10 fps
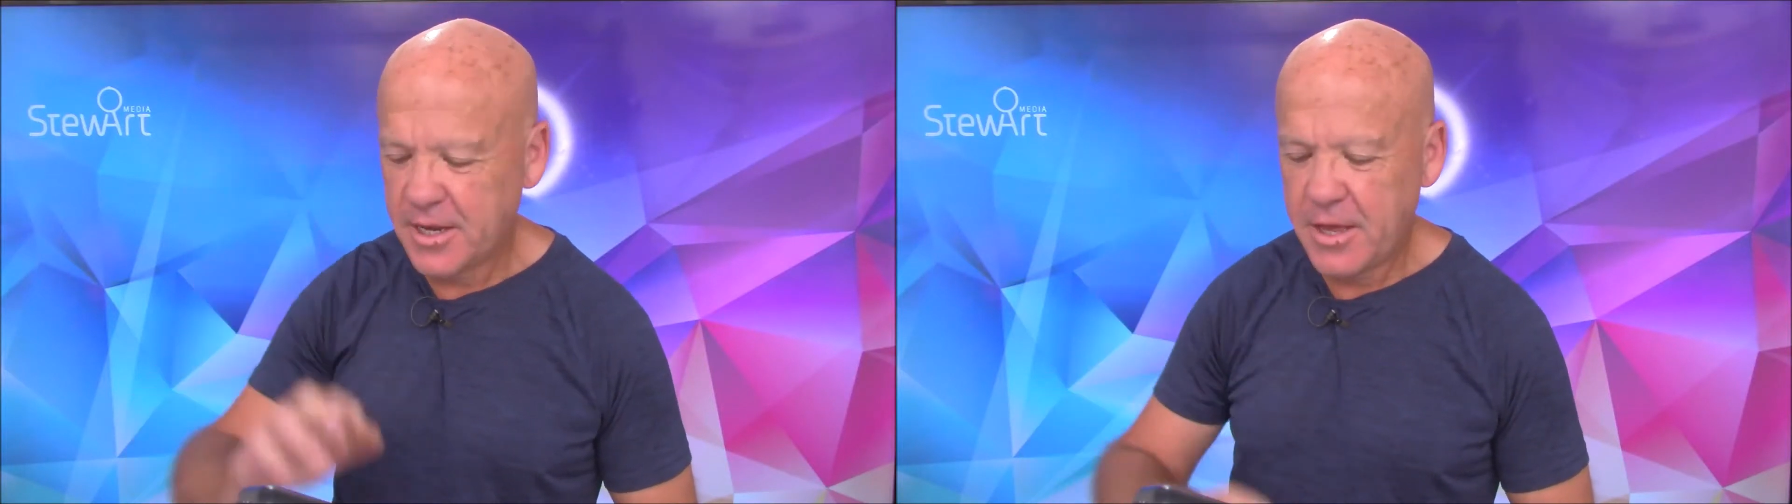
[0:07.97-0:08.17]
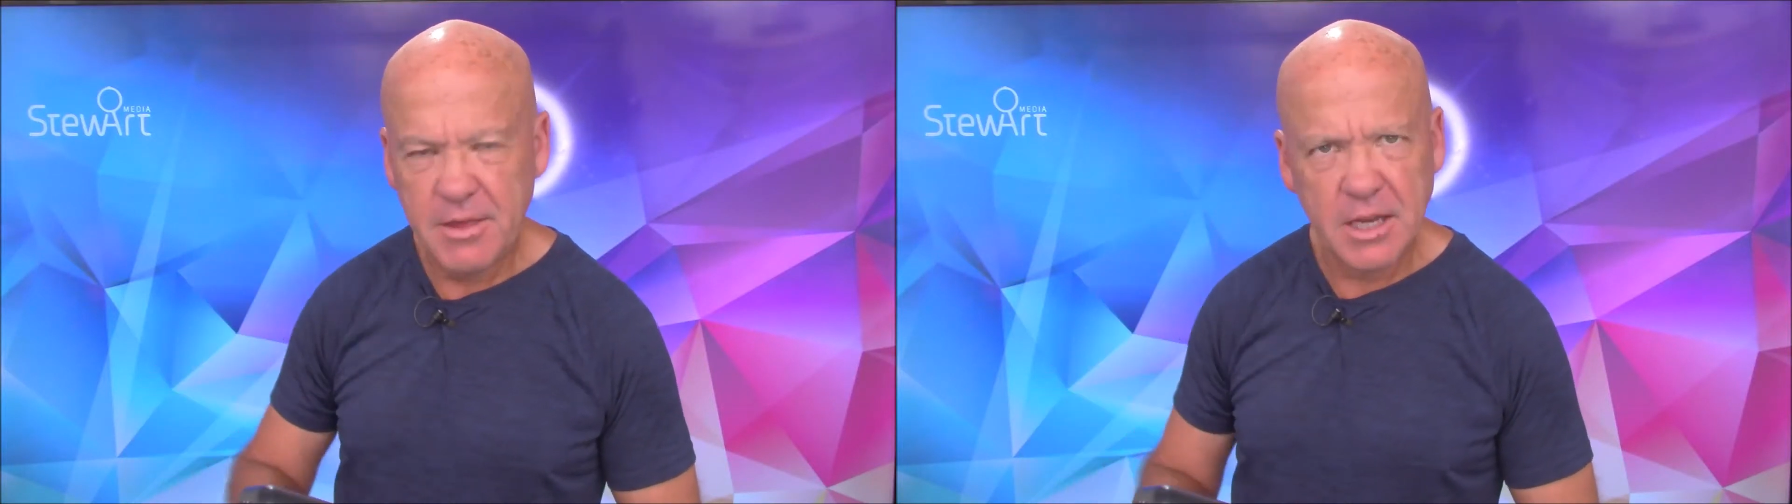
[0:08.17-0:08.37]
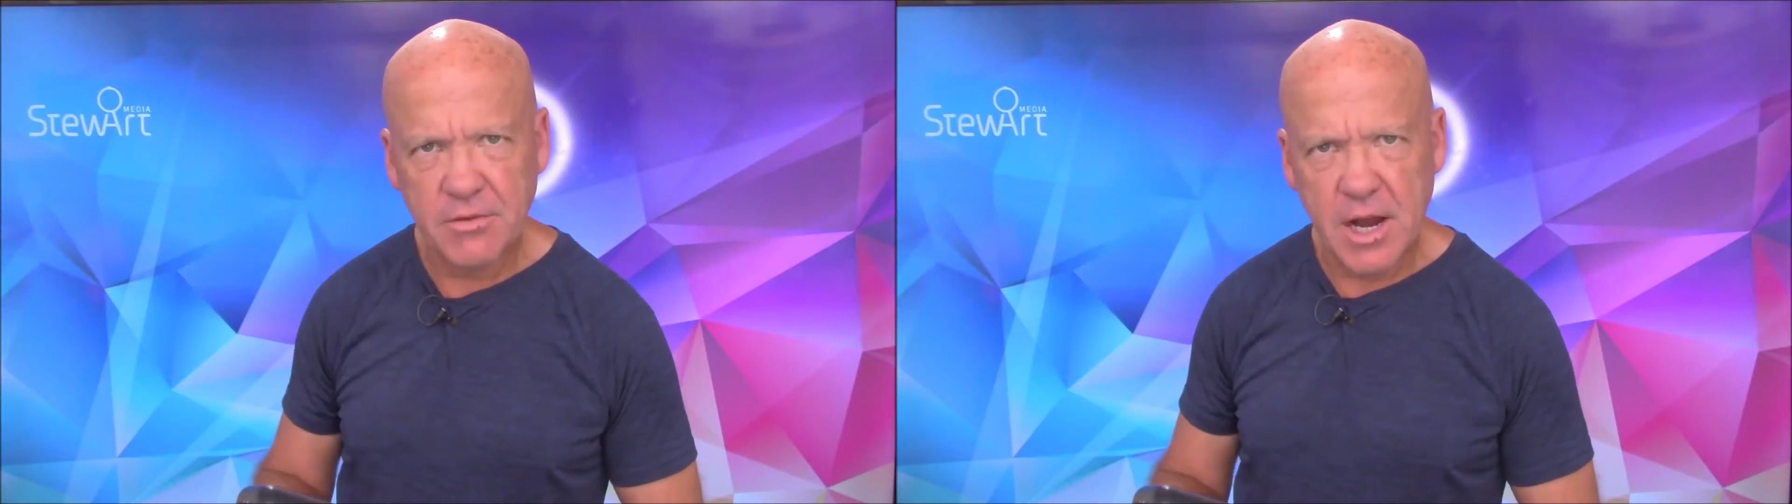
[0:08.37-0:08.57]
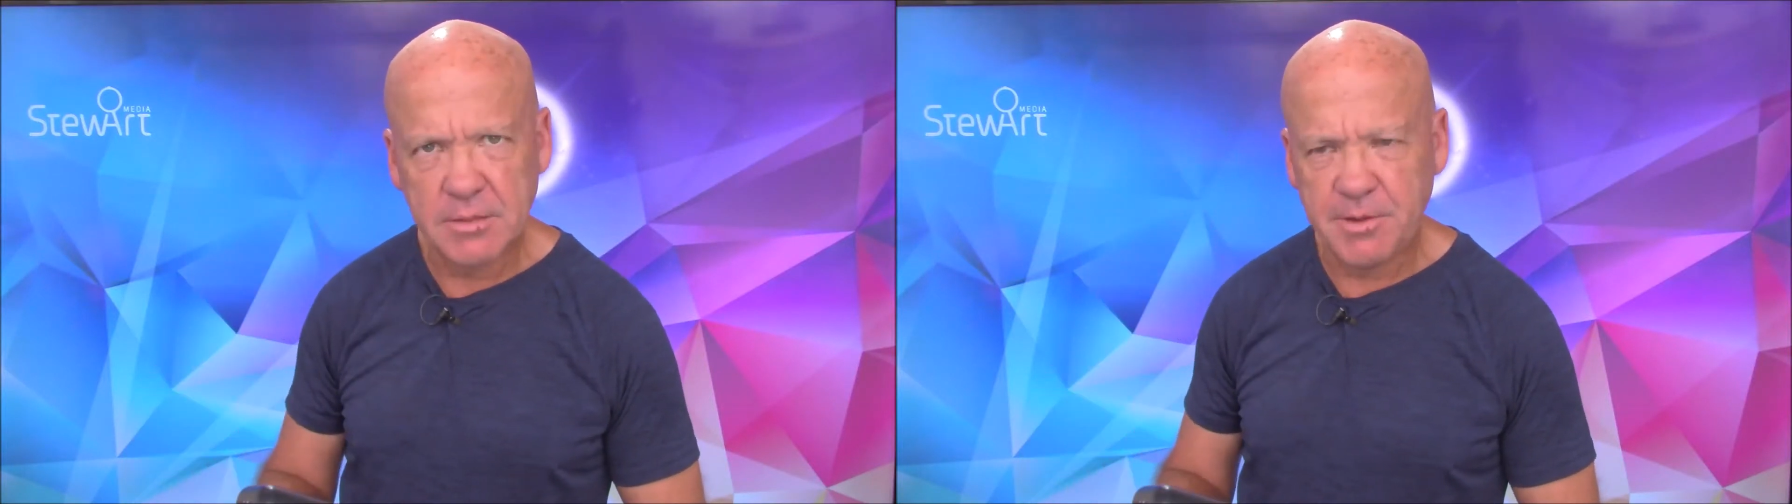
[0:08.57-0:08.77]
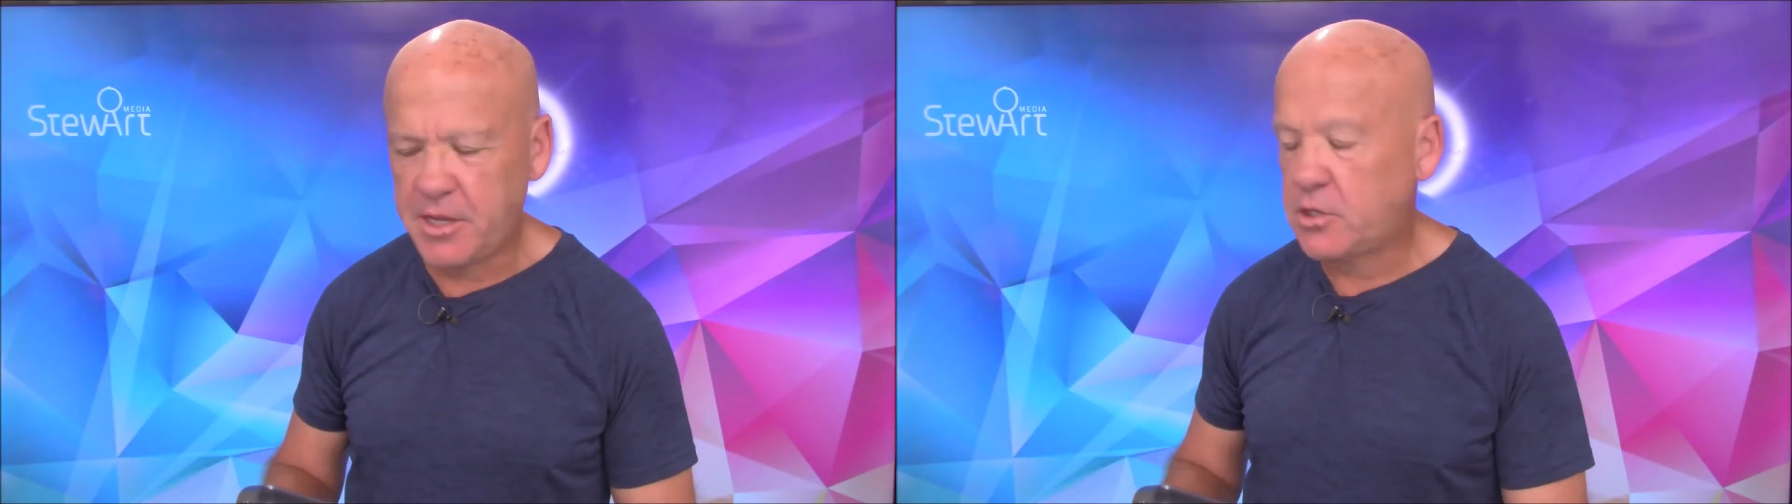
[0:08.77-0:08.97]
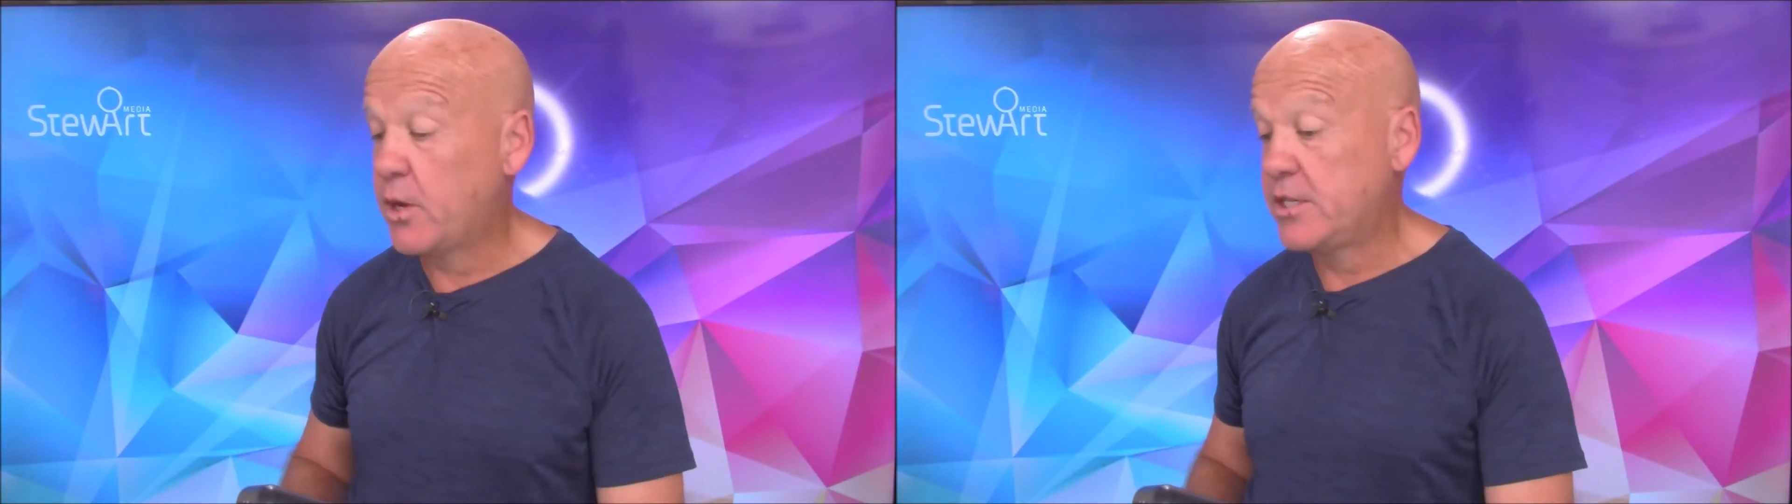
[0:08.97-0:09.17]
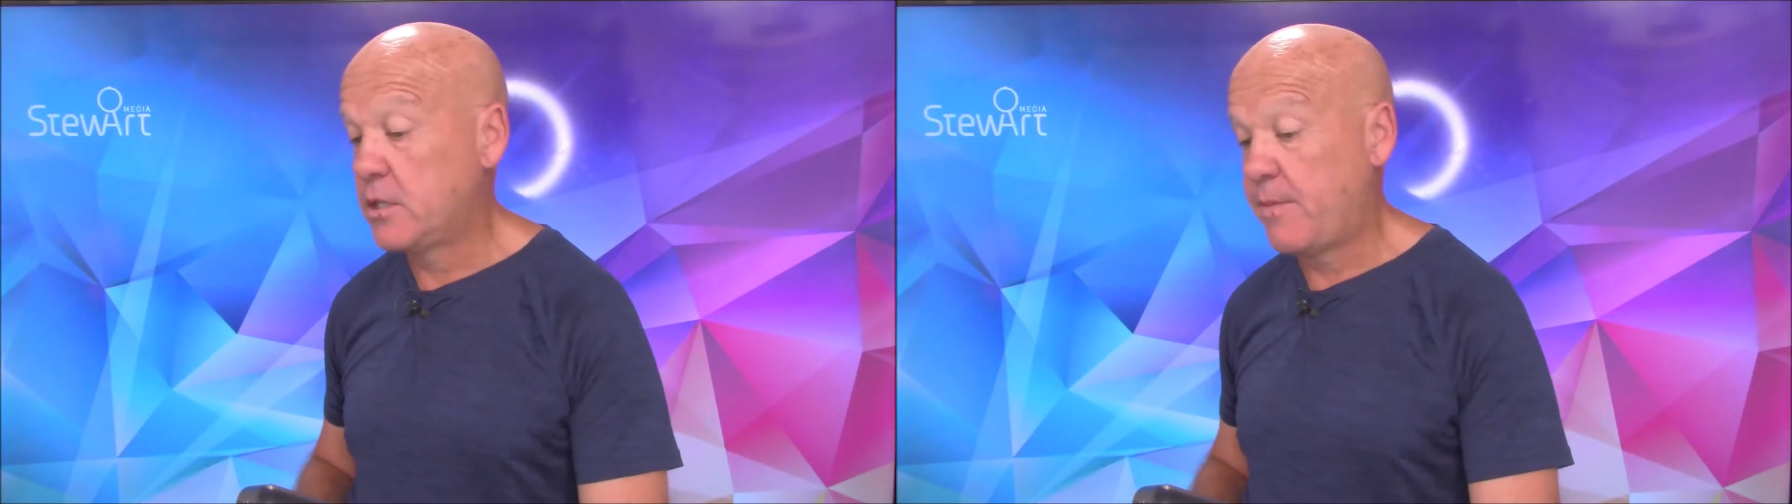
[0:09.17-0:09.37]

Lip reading: Thanks for asking me these questions